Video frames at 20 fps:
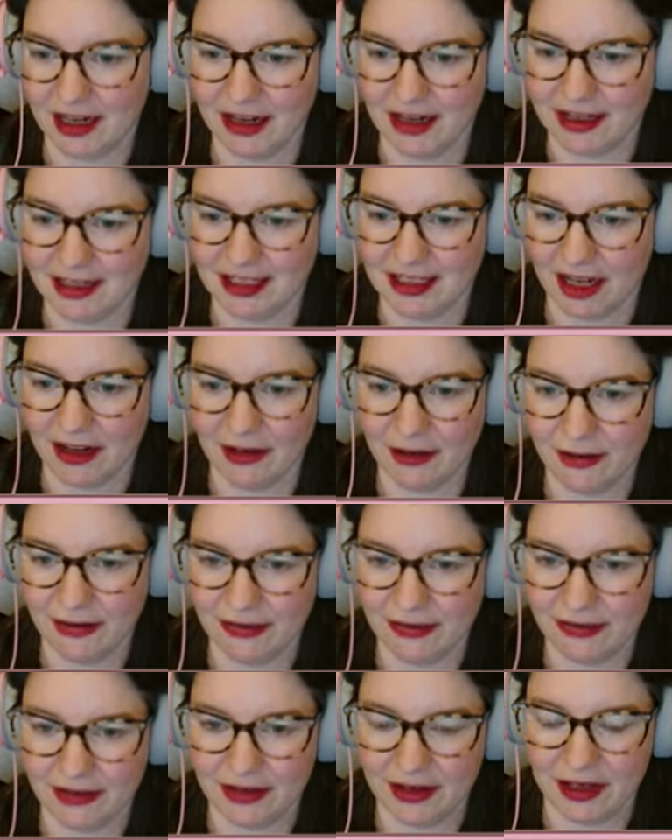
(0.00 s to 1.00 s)

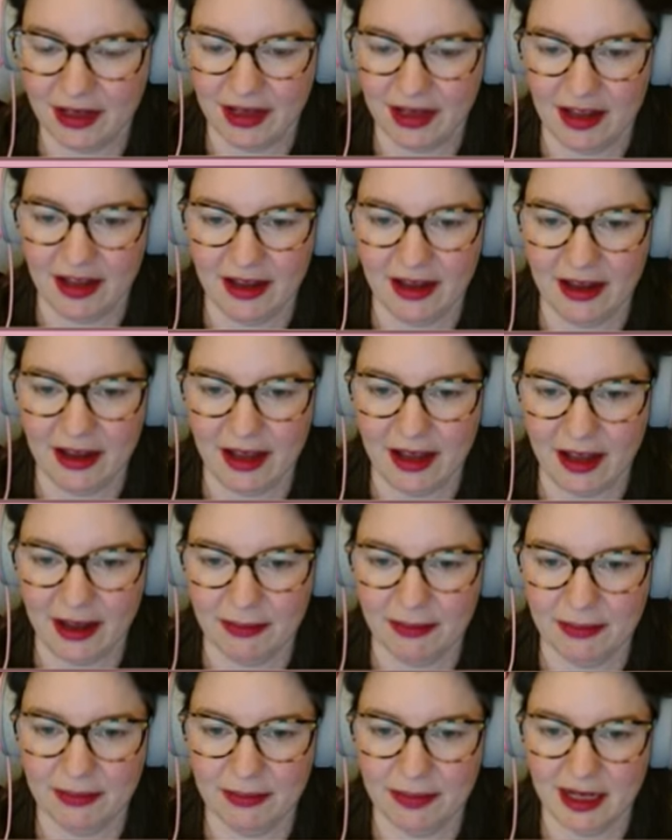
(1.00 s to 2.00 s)
itself,
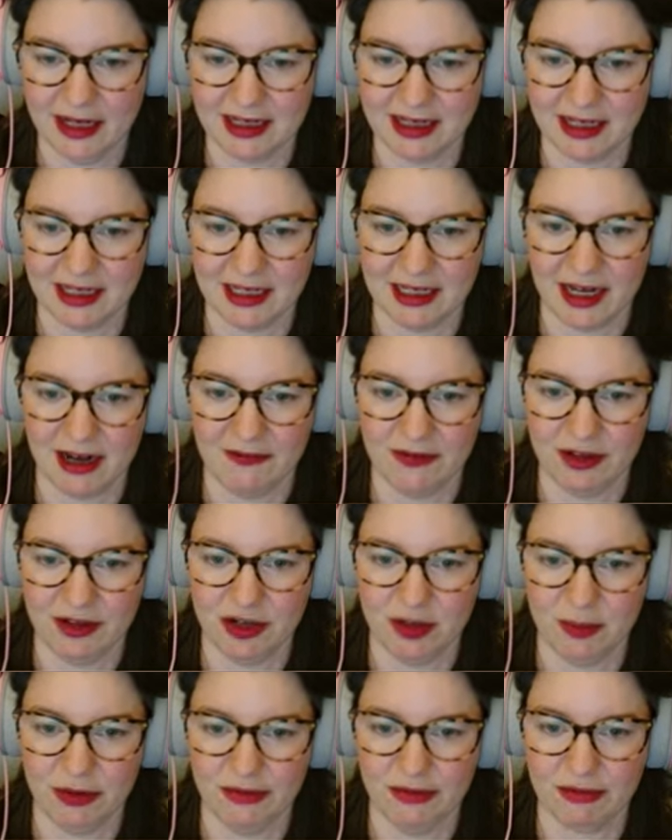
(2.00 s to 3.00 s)
because I did have the
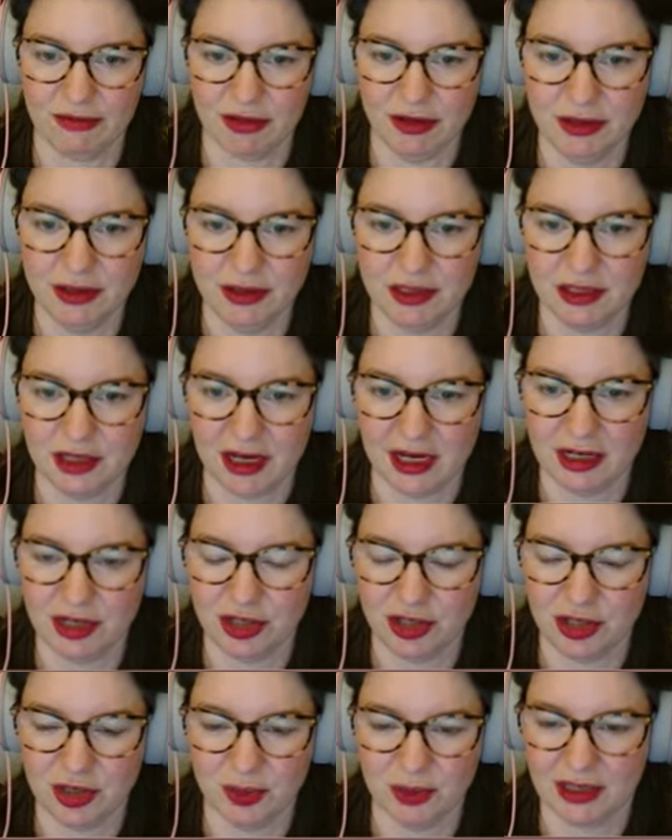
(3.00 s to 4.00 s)
double front and it
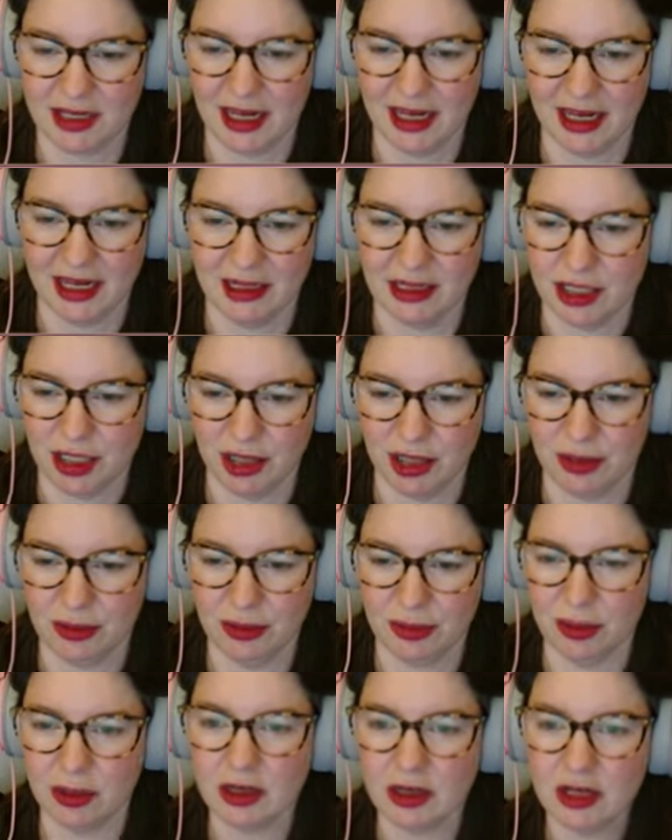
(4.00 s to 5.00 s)
just was getting
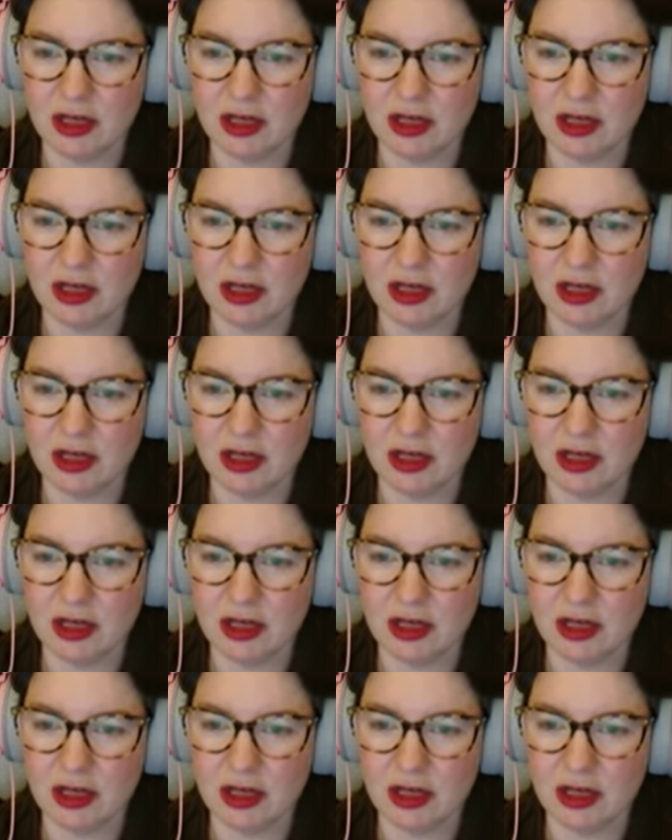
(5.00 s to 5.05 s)
too